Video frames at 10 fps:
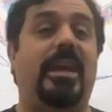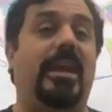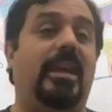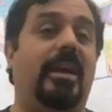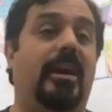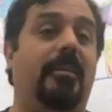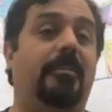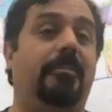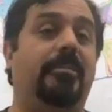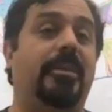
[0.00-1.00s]
a
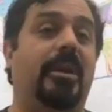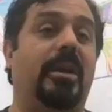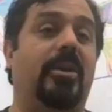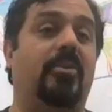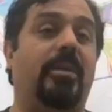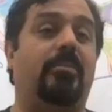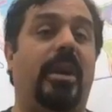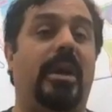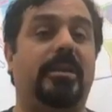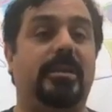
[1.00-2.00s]
great
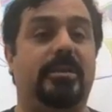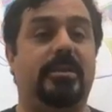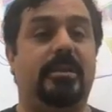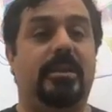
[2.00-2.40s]
practice.